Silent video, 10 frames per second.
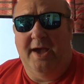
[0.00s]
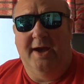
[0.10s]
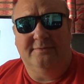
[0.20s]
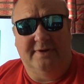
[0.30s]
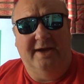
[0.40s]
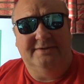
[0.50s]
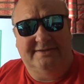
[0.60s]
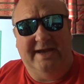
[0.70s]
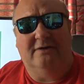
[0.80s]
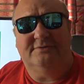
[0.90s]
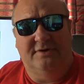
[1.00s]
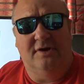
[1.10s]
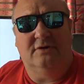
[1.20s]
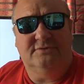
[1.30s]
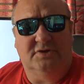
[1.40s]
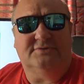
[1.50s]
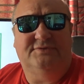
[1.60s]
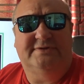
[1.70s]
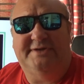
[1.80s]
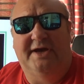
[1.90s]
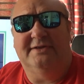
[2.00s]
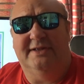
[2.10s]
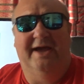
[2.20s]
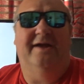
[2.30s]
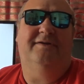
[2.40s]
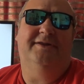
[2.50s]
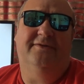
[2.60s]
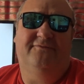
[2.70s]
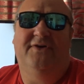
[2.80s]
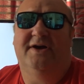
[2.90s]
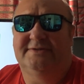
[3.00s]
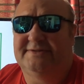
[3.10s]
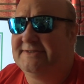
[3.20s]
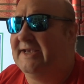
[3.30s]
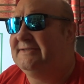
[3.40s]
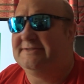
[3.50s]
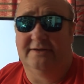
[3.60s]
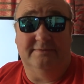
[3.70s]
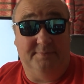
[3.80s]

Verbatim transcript: Um, and Calderon does return later in the first season,